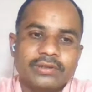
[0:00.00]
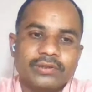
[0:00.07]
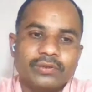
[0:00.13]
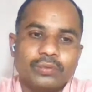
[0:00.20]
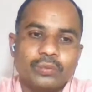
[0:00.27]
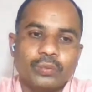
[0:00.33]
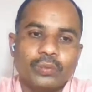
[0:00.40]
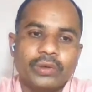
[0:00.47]

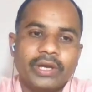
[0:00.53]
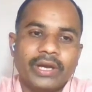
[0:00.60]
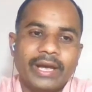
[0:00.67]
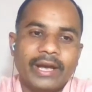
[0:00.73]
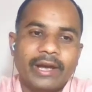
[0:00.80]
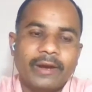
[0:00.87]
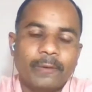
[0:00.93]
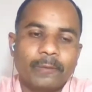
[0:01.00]
We
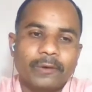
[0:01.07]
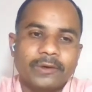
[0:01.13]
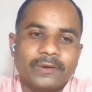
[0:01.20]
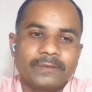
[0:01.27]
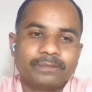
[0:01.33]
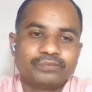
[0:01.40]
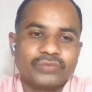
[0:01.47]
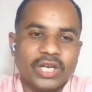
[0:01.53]
have
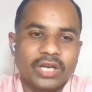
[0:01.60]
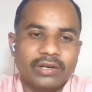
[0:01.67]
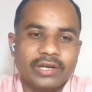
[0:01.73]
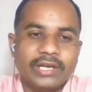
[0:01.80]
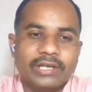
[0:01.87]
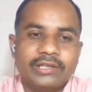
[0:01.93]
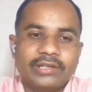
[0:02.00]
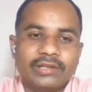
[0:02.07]
a
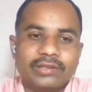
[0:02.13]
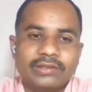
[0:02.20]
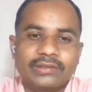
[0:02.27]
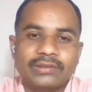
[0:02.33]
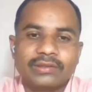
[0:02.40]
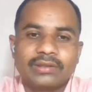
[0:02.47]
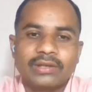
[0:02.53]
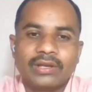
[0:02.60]

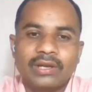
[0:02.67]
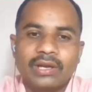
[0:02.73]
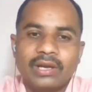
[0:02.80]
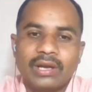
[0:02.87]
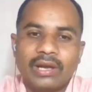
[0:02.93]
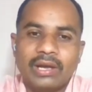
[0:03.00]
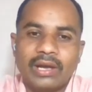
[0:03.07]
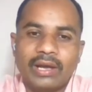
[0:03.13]
radius
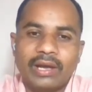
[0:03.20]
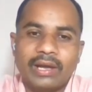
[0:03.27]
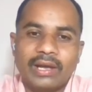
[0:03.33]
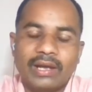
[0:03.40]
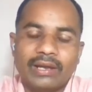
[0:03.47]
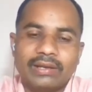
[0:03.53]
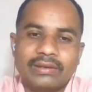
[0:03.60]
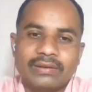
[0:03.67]

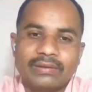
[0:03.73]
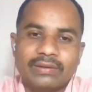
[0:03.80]
and